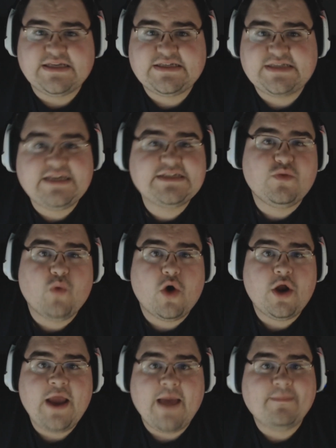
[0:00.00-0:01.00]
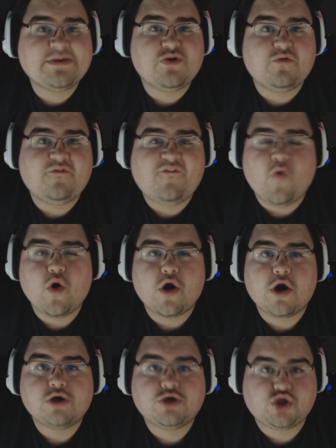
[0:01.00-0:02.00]
Season 1, Episode
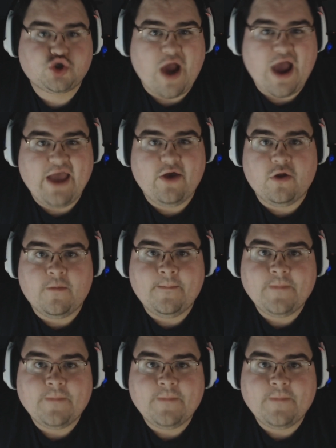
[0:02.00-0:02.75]
4, Trial.